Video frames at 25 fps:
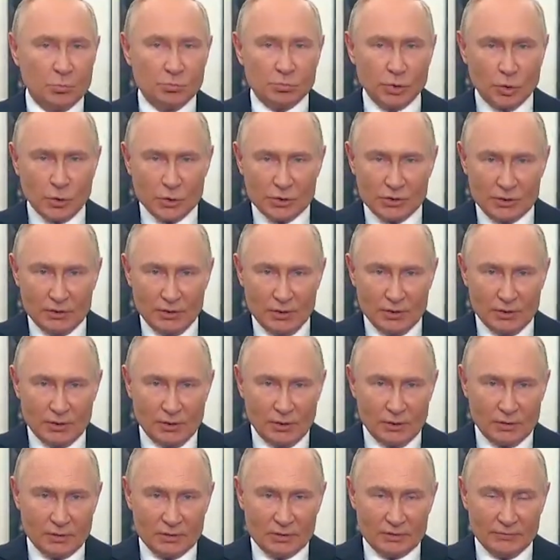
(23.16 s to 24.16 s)
He
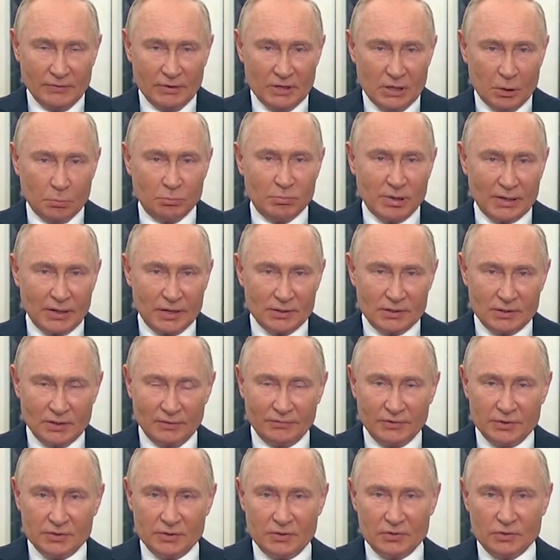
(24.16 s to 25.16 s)
emphasized that Russia
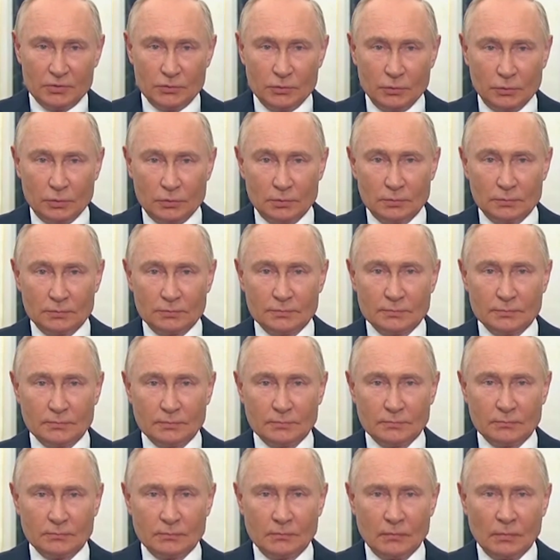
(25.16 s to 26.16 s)
has not
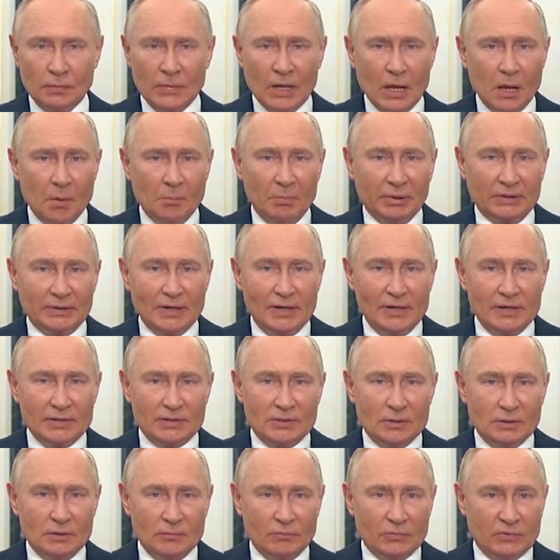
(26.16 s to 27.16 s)
abandoned its brothers and
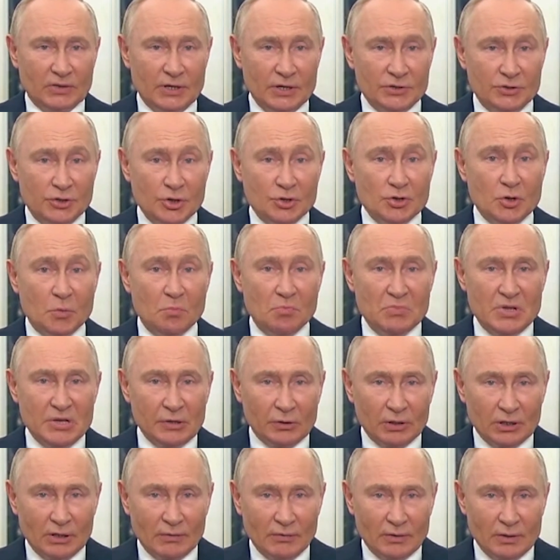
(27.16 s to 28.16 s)
sisters and
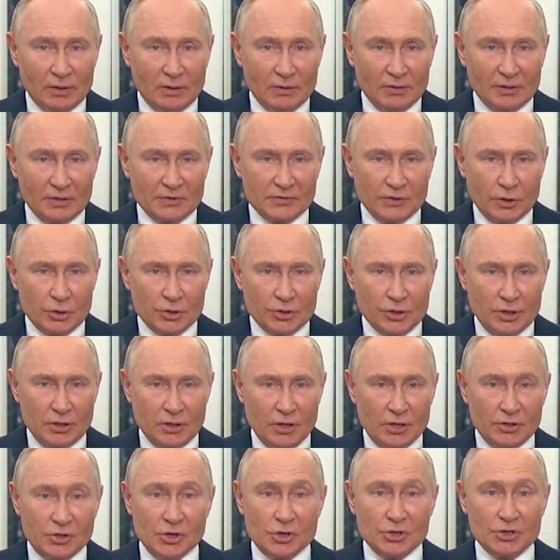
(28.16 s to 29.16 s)
attempted to find a
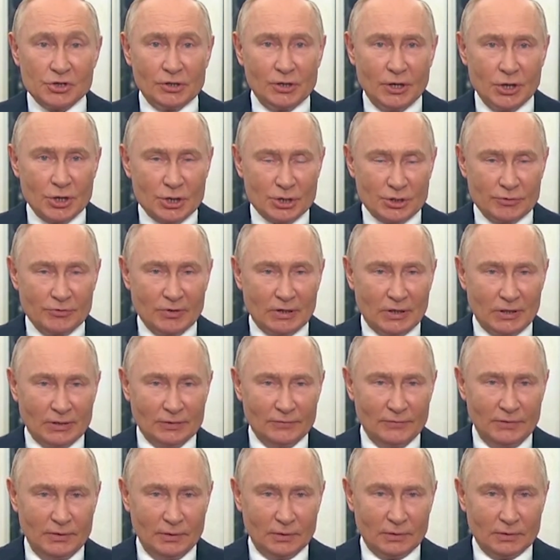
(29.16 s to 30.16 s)
peaceful solution to the
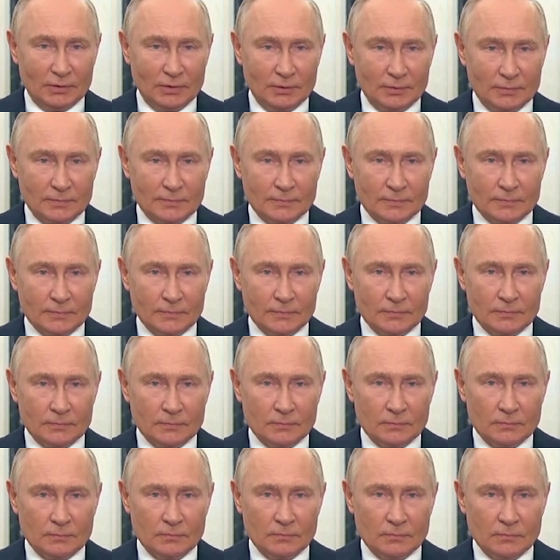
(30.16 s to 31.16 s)
conflict
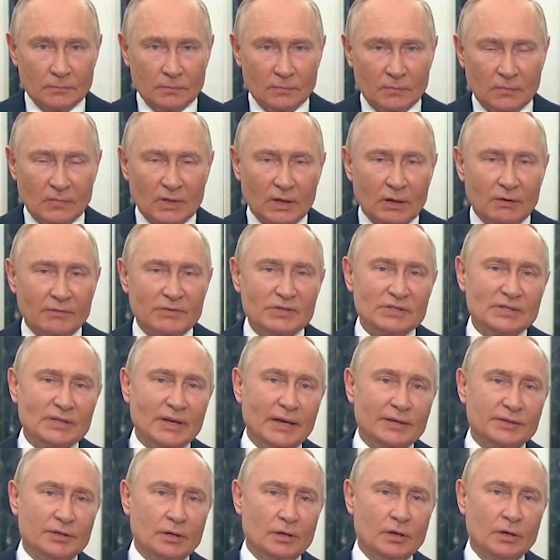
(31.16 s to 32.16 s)
which he claims
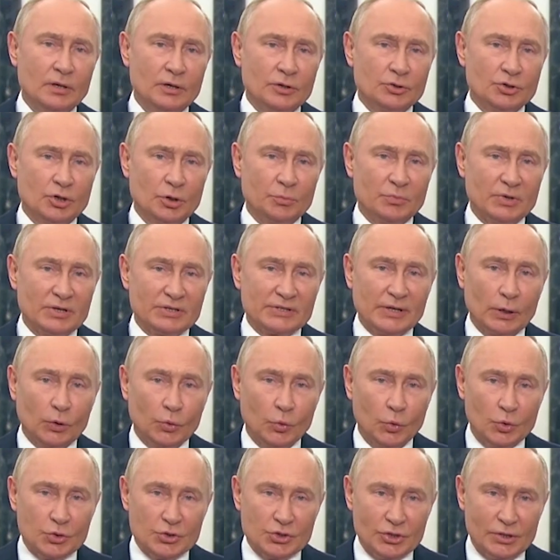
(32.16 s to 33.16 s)
ended in lies and
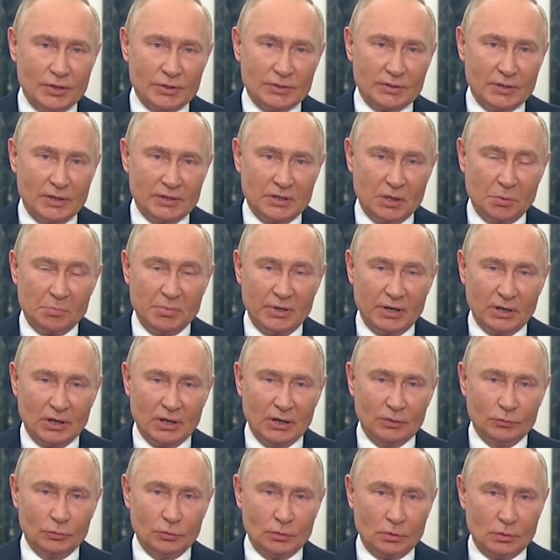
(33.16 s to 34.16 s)
deception from
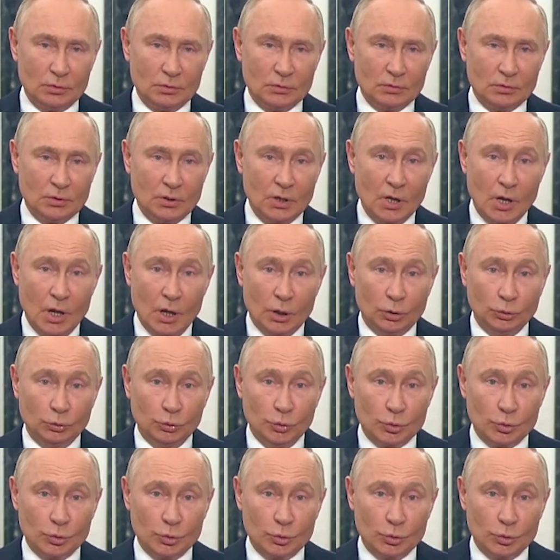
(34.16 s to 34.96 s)
Western allies.